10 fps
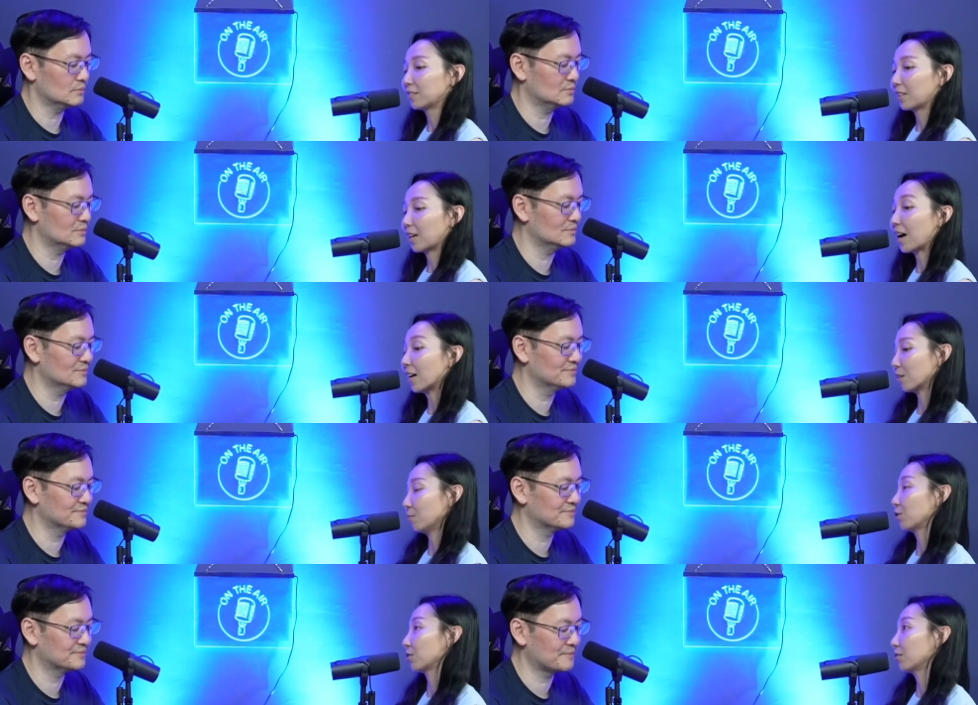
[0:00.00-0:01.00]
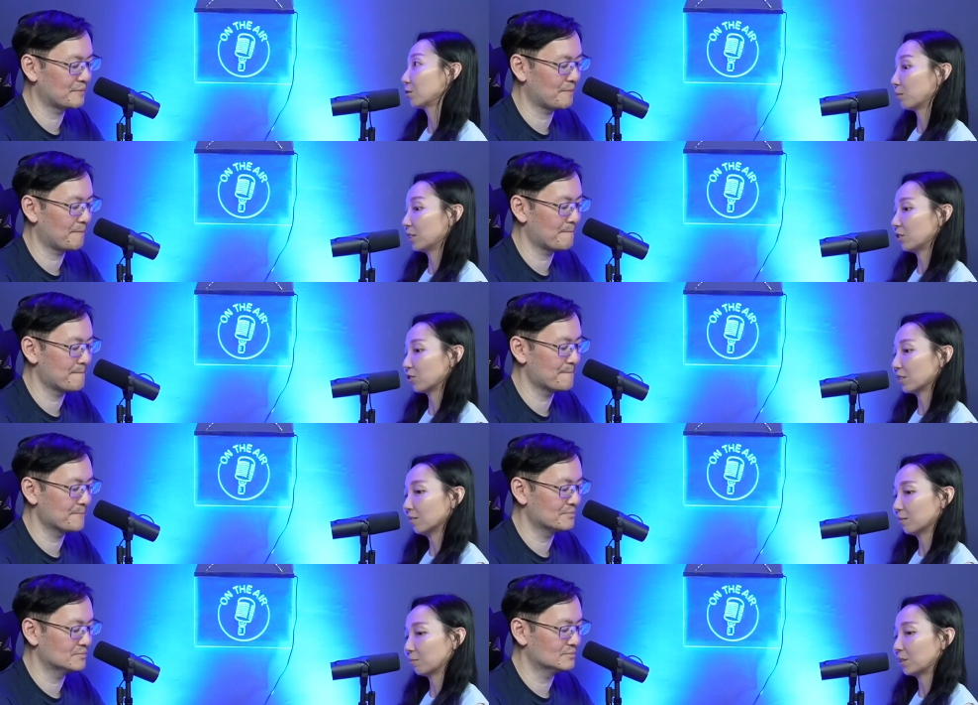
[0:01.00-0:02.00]
Speaker 1: High Commissioner to
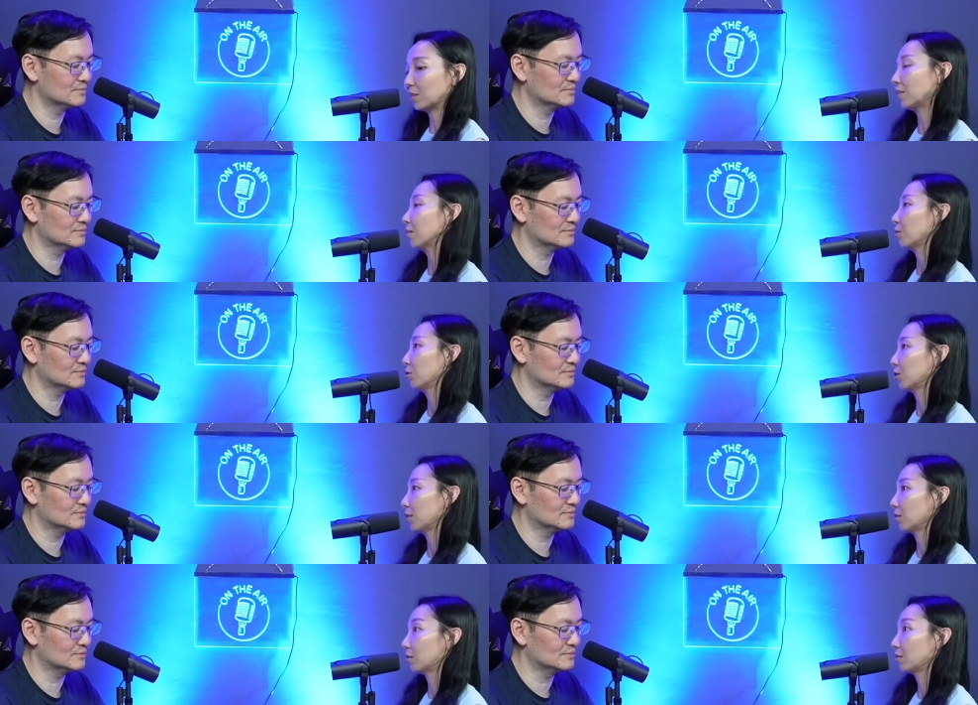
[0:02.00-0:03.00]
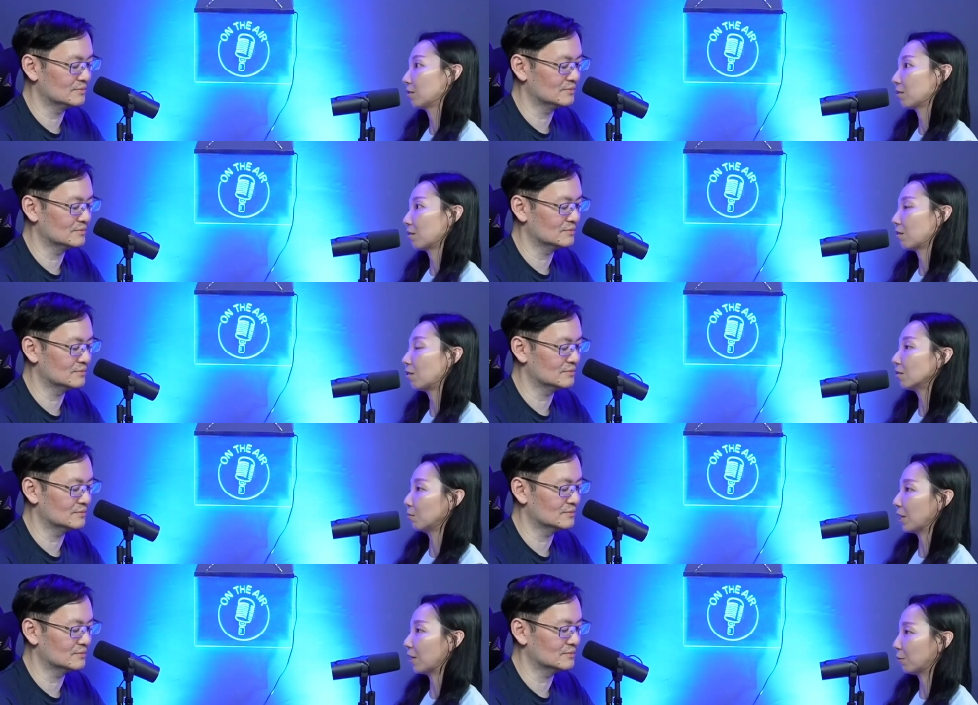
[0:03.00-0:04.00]
Malaysia basically apologizes on her
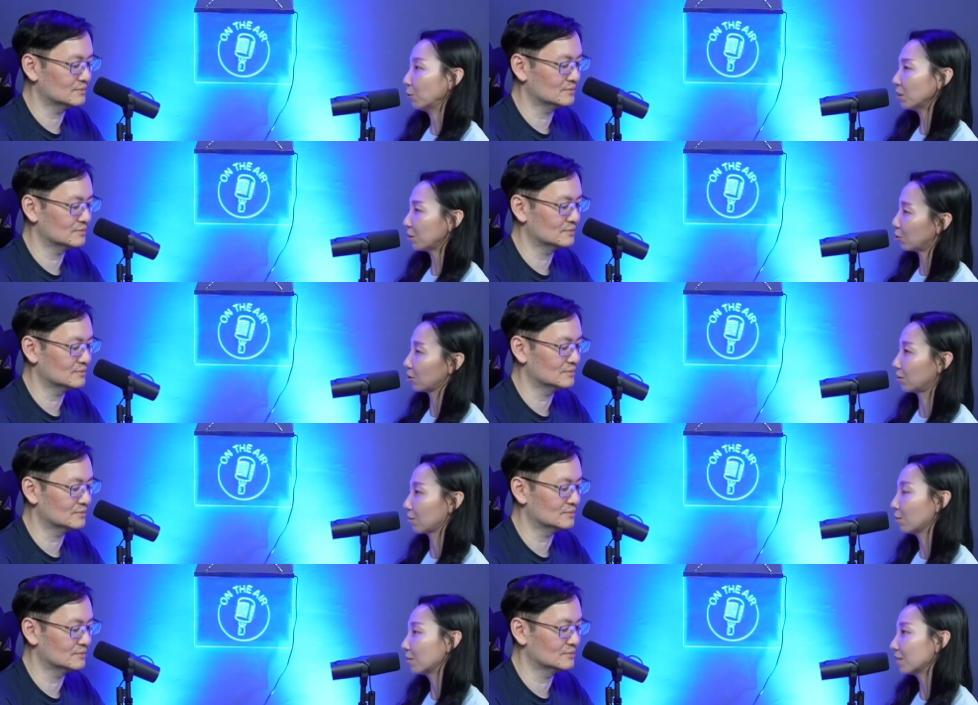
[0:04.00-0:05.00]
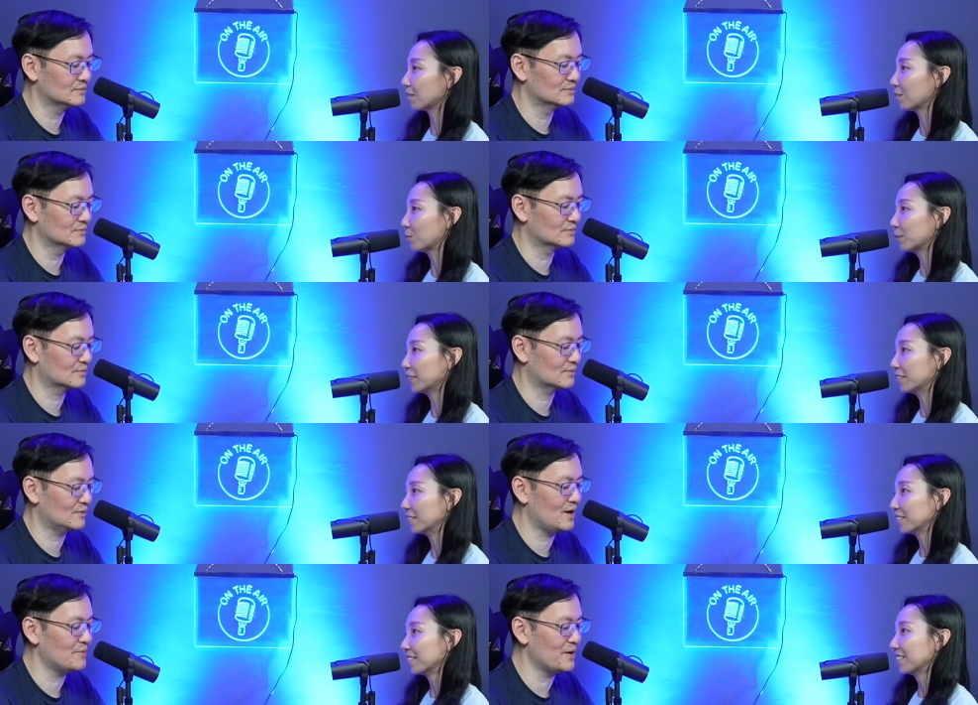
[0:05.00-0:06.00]
behalf. Who is she's no longer a
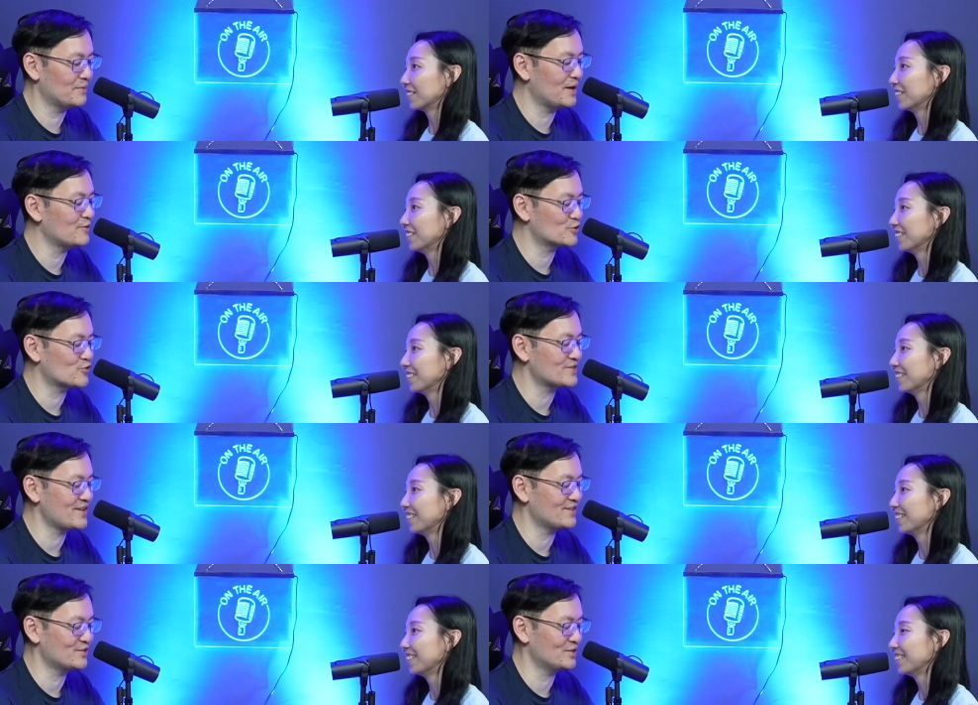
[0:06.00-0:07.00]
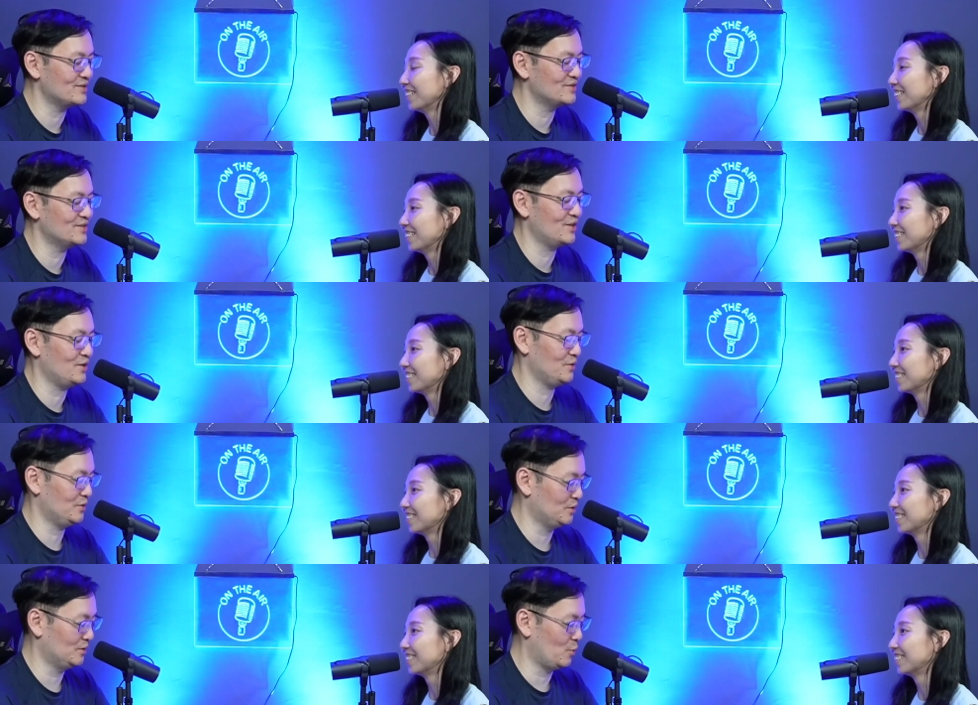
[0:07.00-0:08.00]
Singaporean.
Speaker 2: Yeah, yeah. They had to stress that she, she
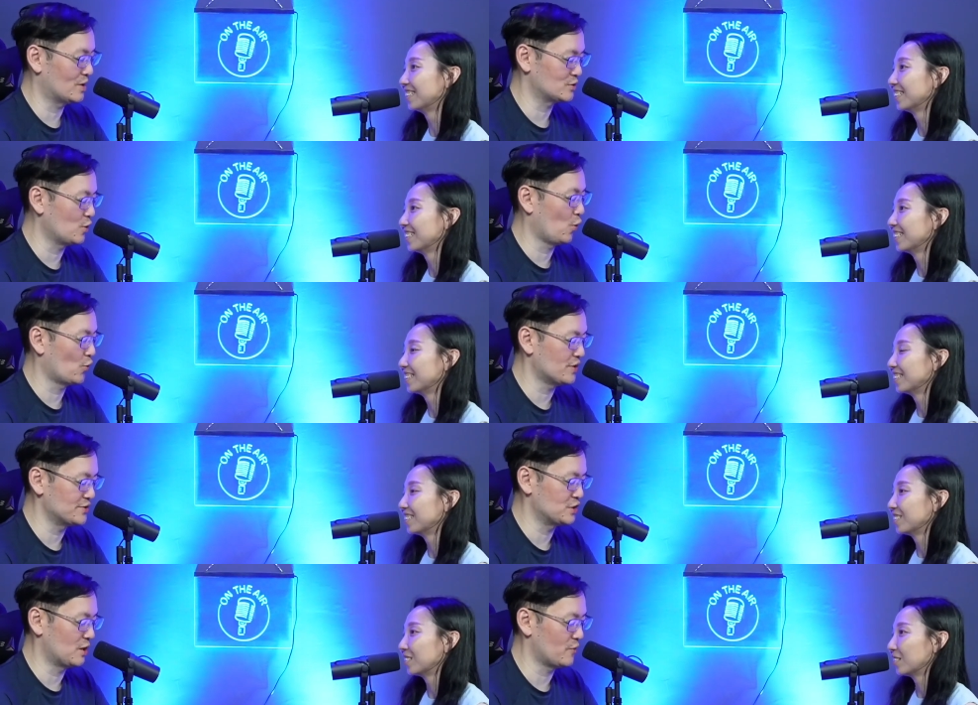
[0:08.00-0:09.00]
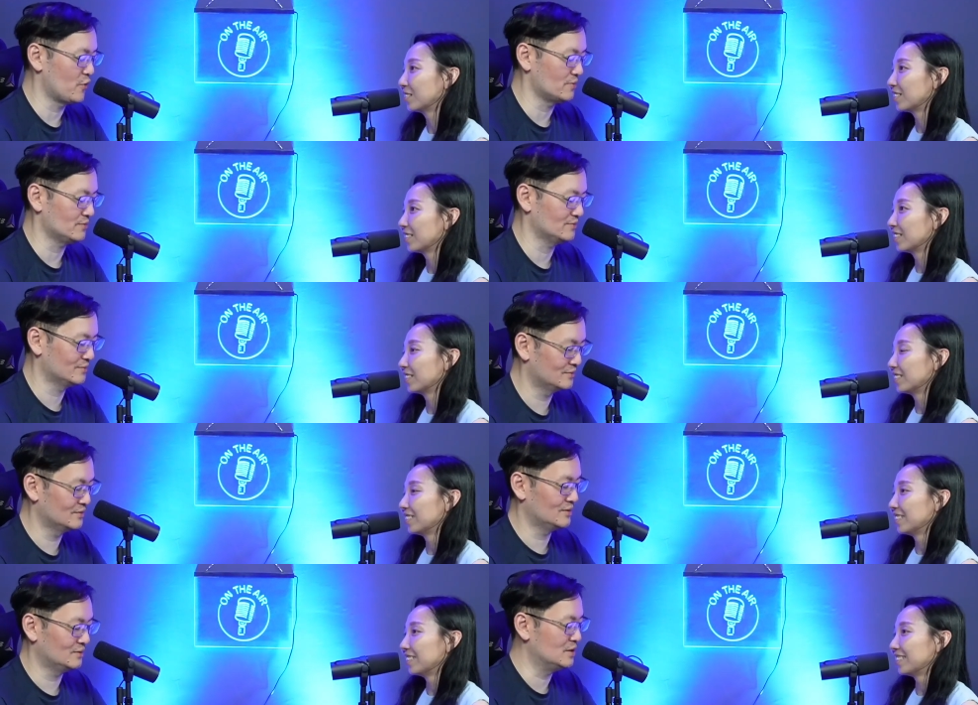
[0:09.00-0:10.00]
was no longer a Singaporean.
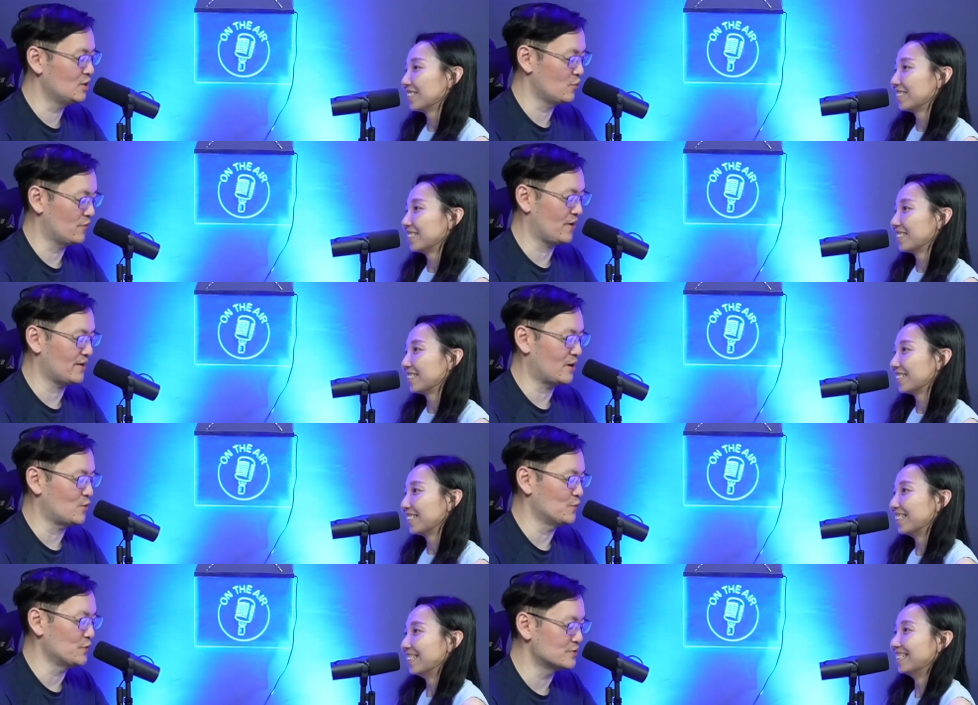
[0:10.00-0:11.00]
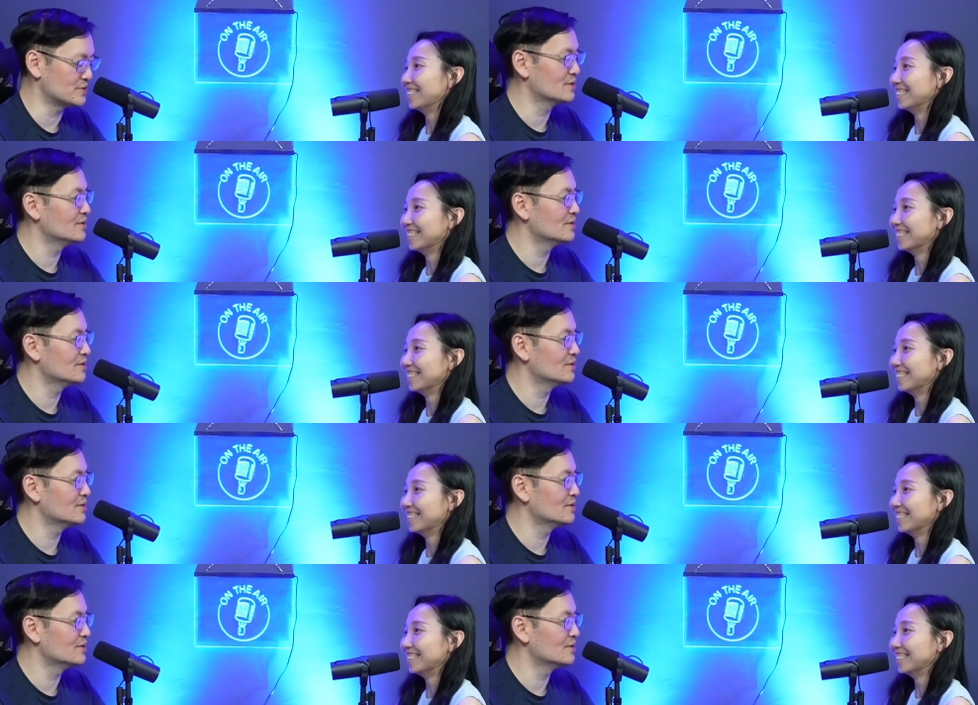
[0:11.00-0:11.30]
Did not reflect our views.